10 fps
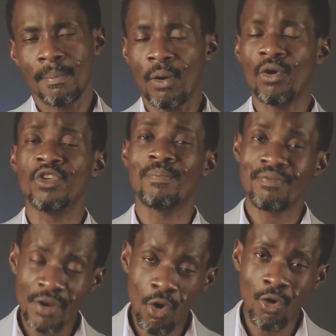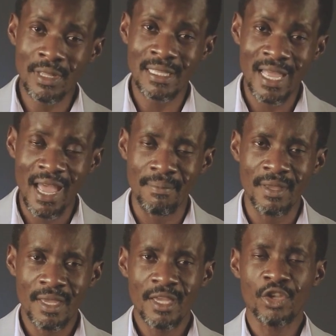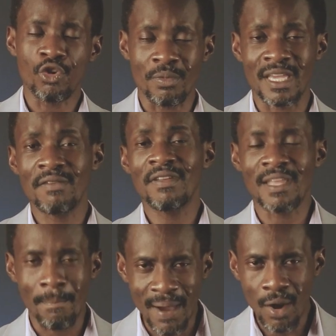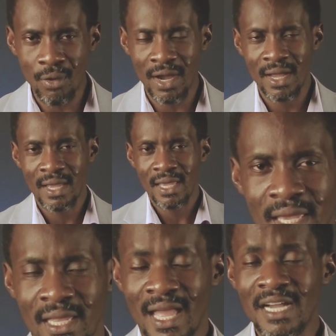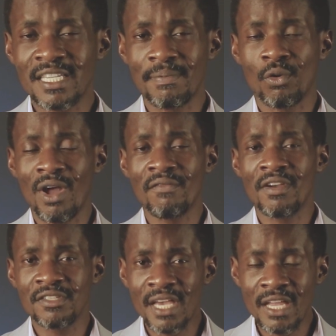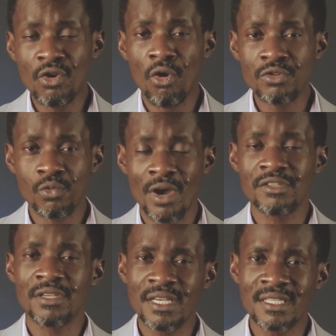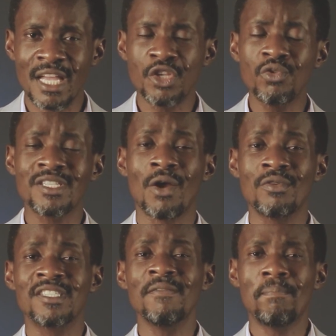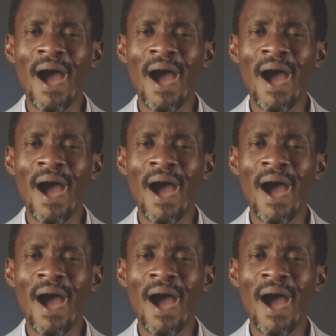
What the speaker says: But when you pray all the time, you'll be given the power. In Acts chapter 1 verse 8, God's word says that you shall receive